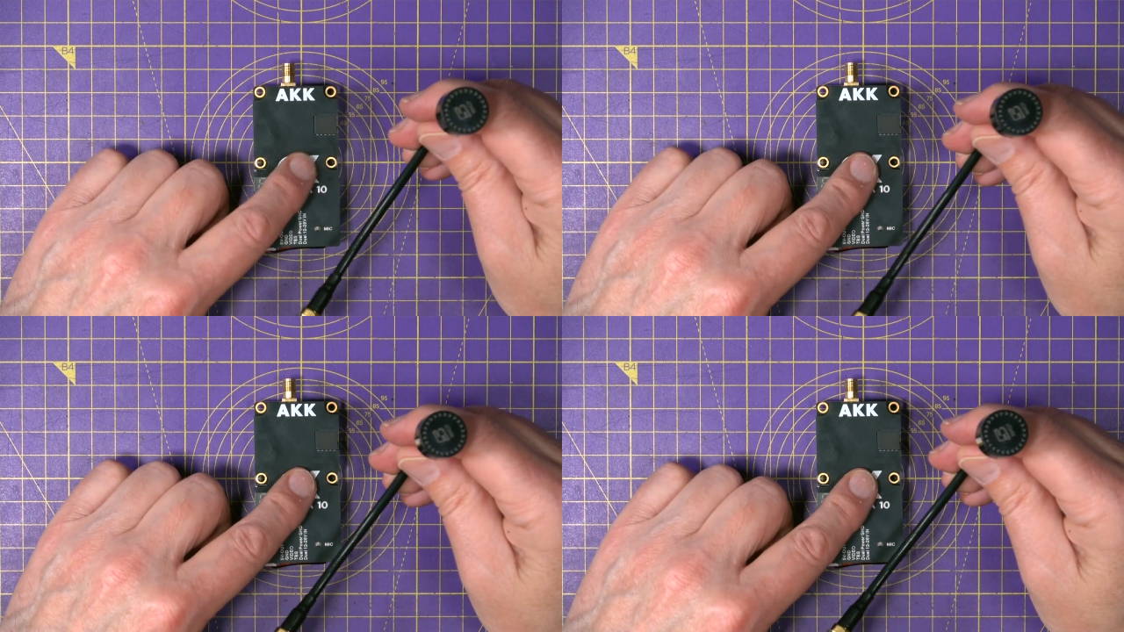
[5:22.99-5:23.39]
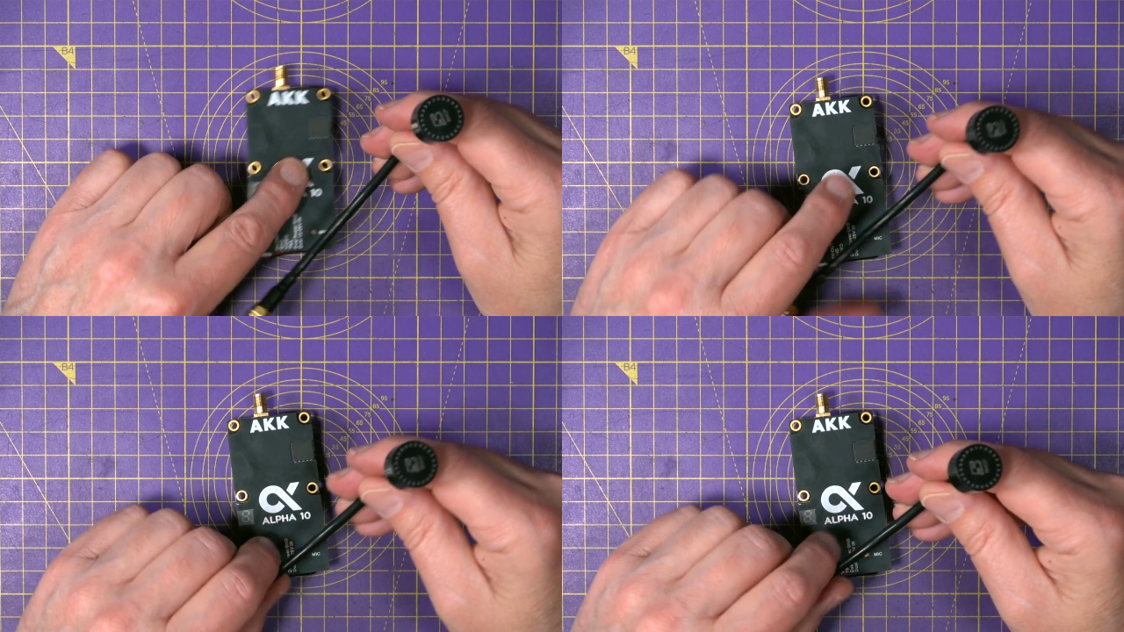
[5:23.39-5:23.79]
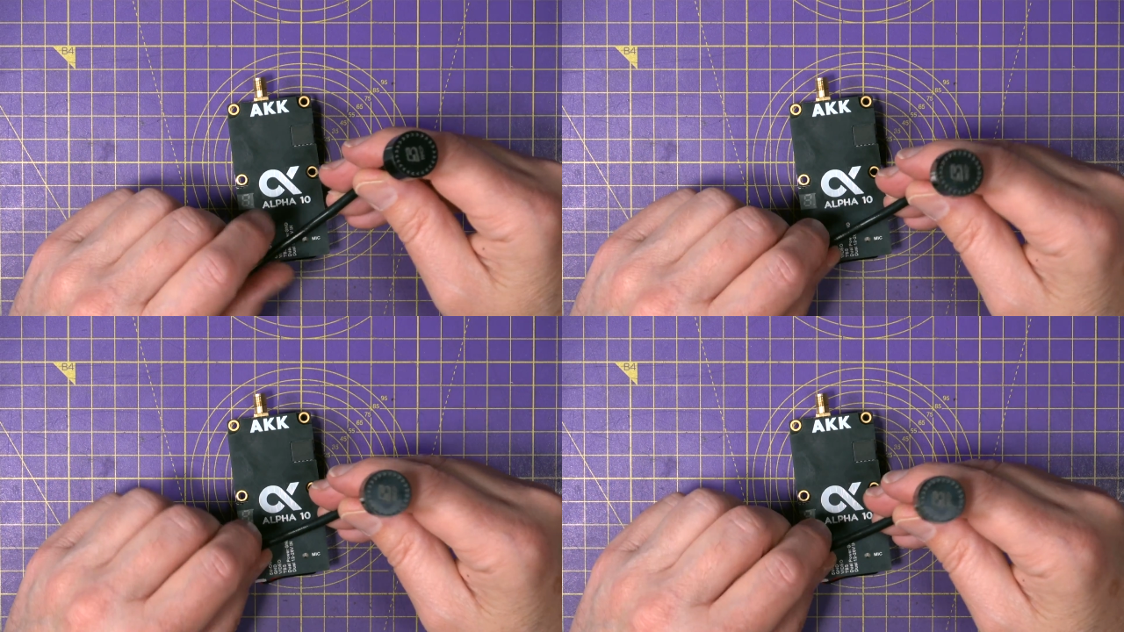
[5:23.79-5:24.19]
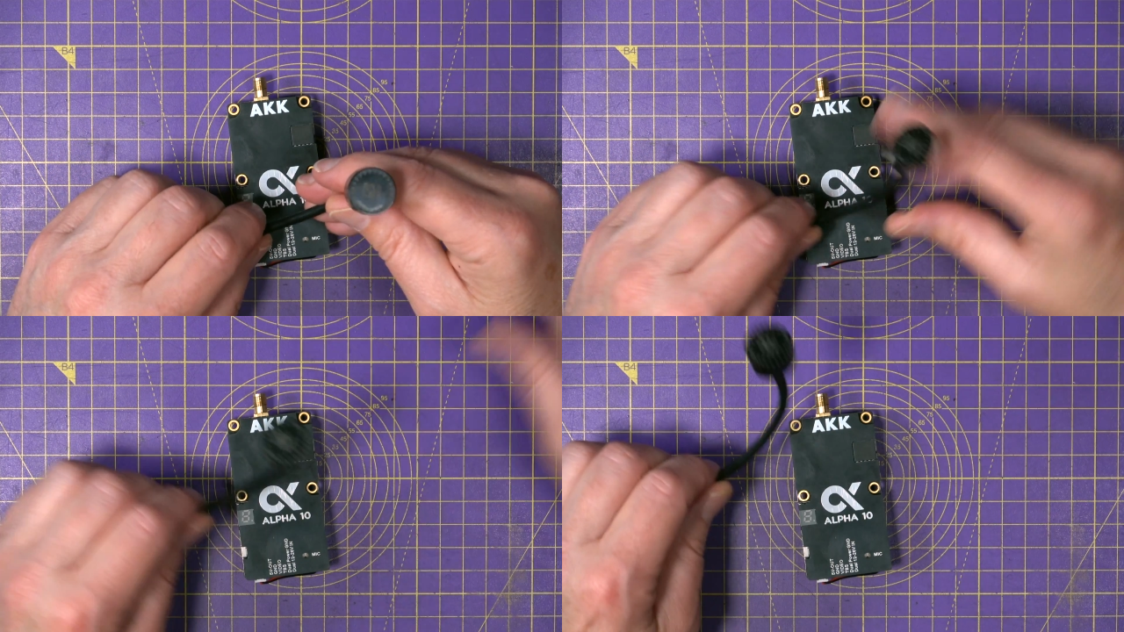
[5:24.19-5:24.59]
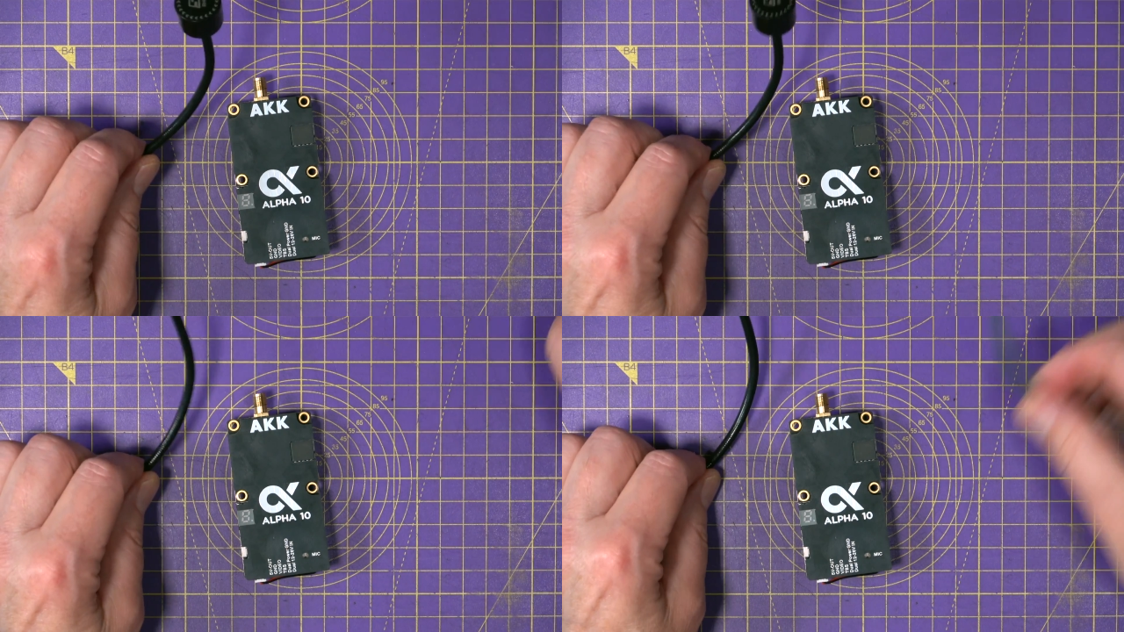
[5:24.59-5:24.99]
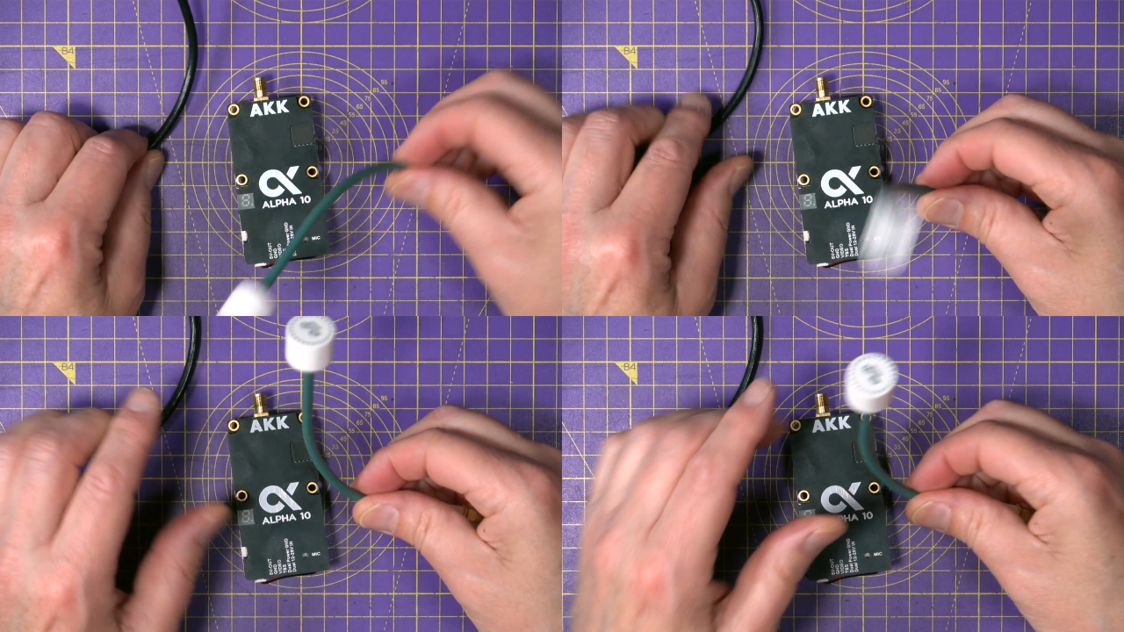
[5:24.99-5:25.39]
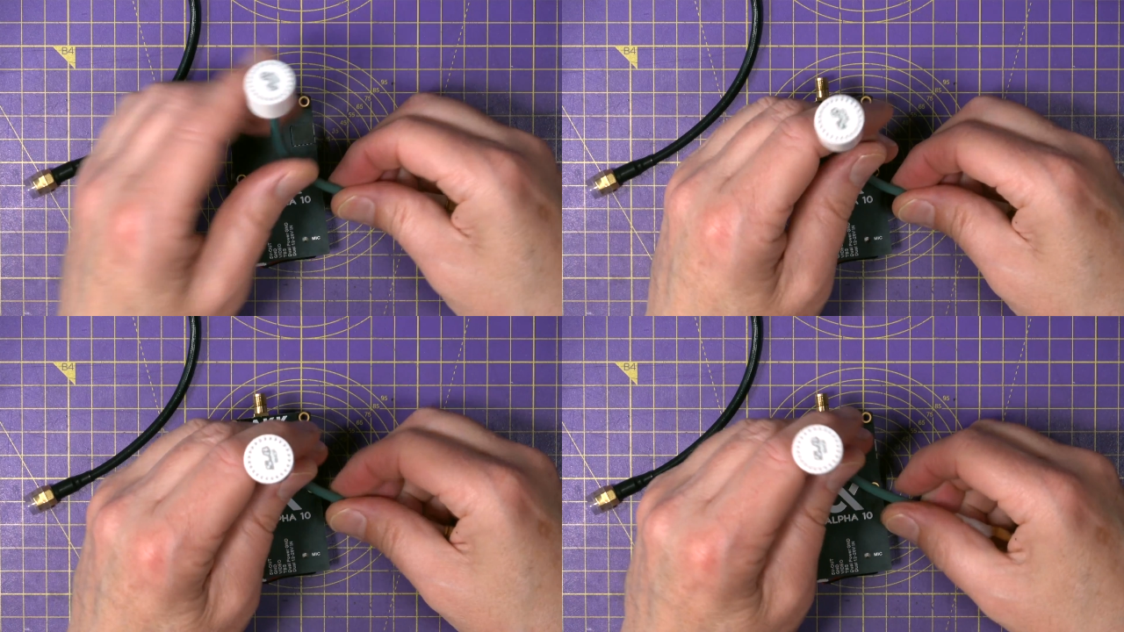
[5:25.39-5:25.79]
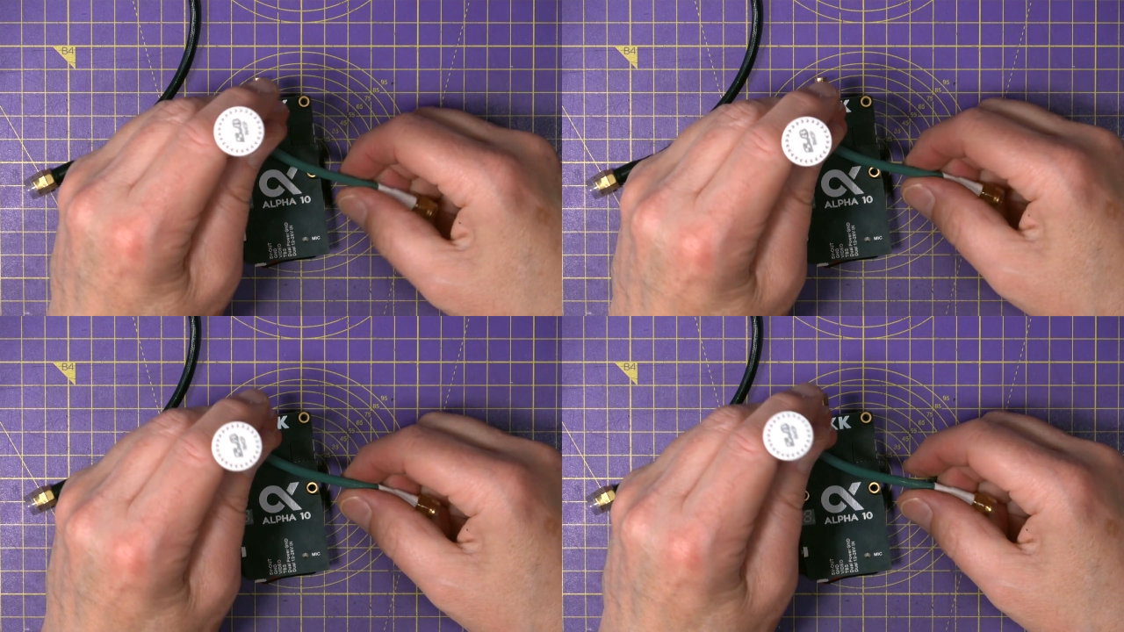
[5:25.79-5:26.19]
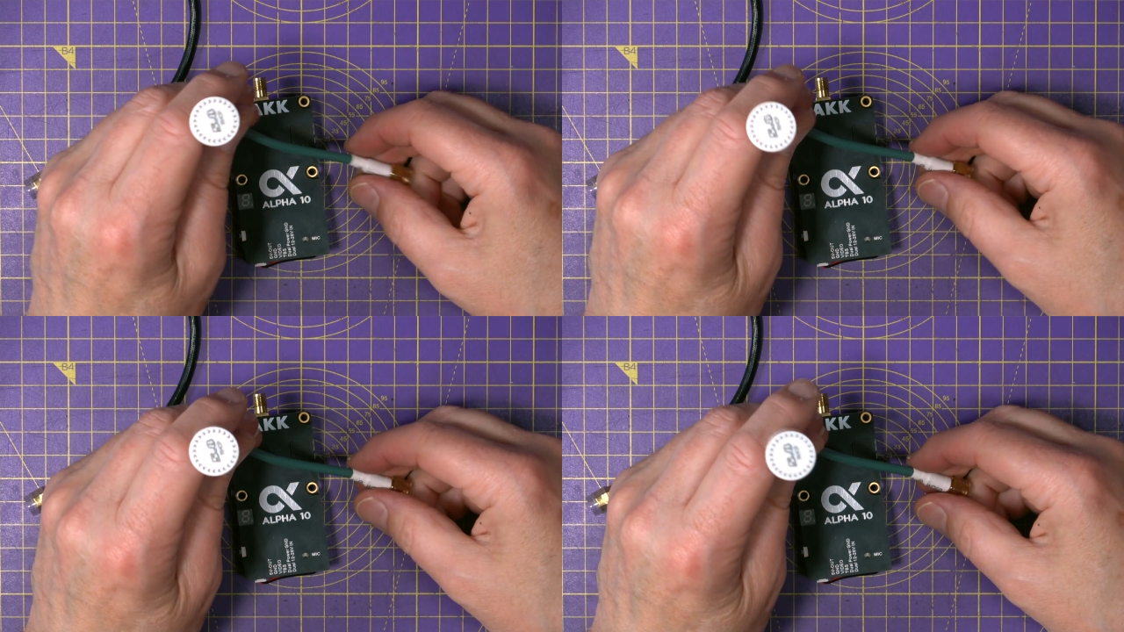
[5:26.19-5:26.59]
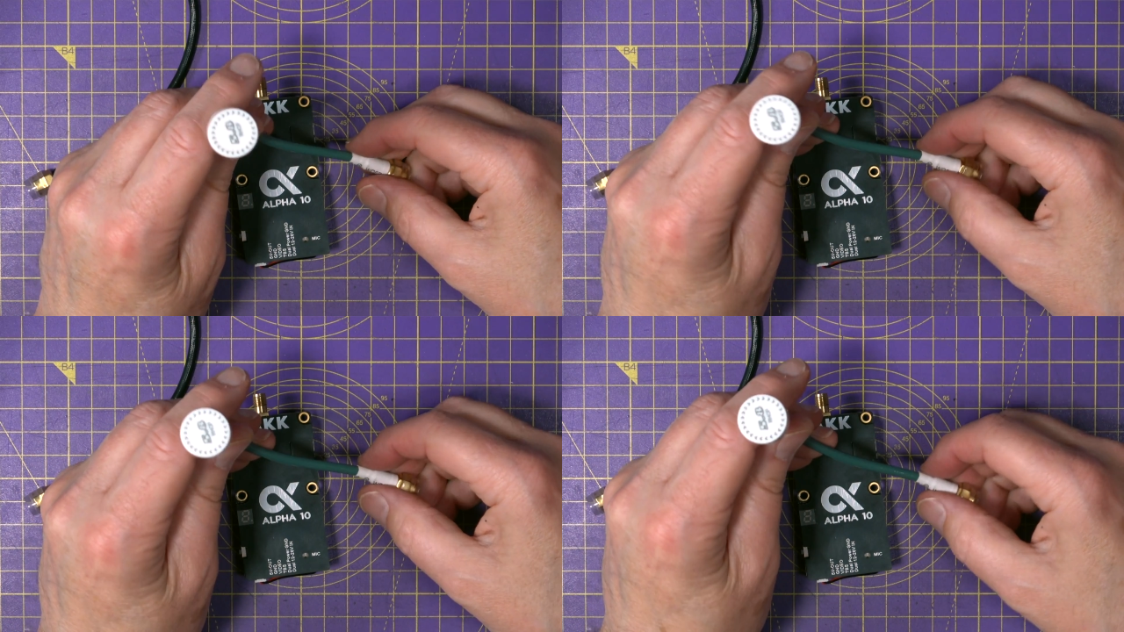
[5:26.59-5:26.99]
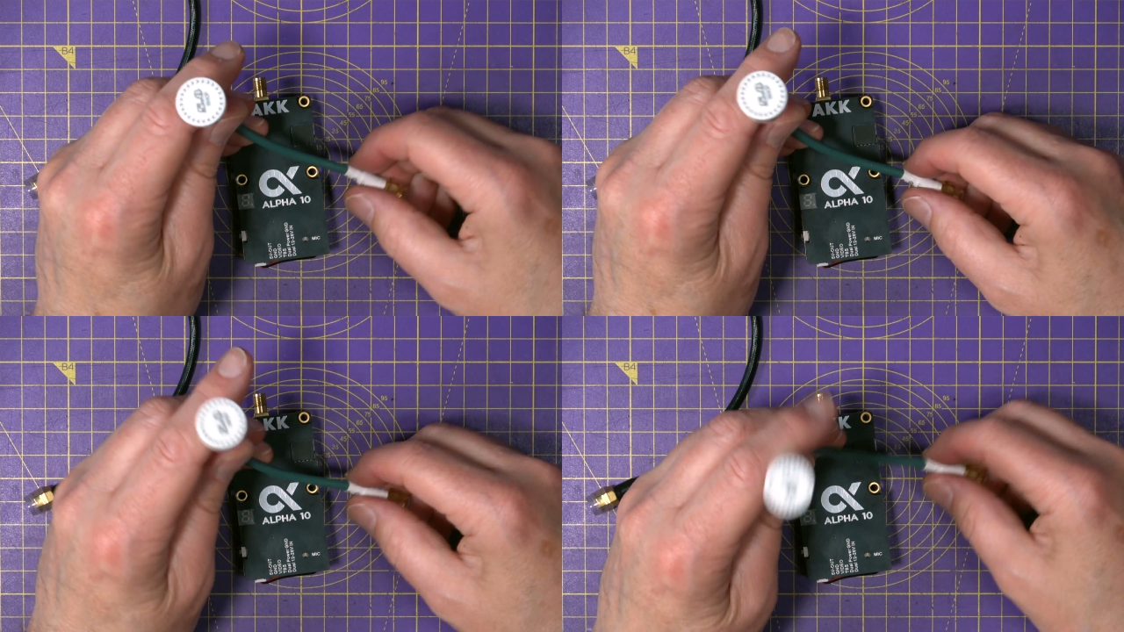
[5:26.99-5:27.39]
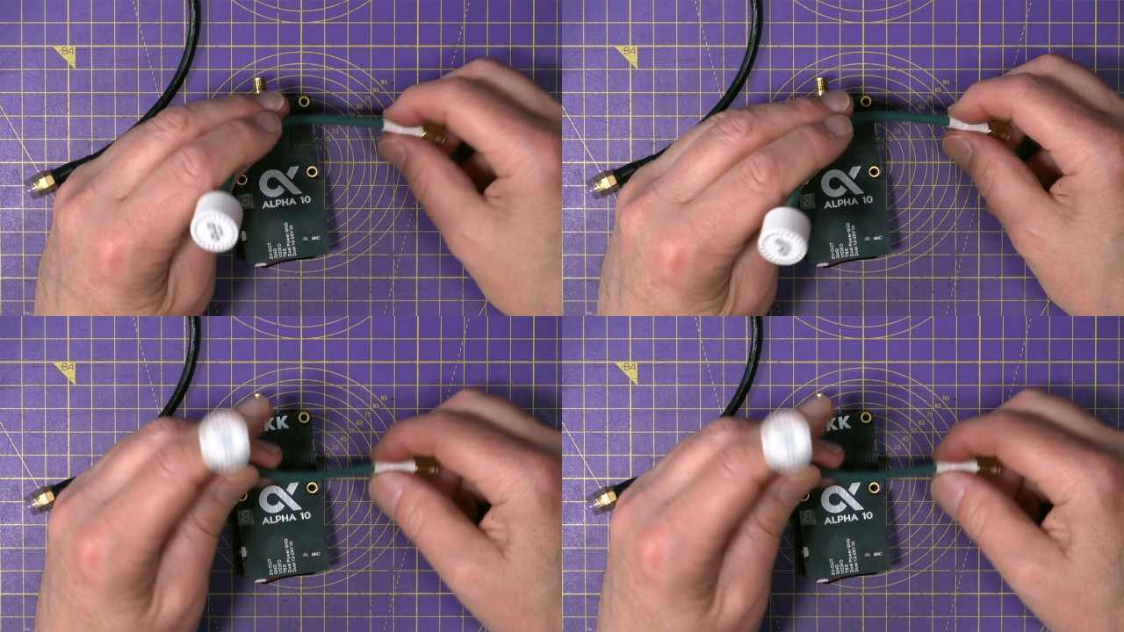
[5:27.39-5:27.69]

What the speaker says: [unreadable: no face in view]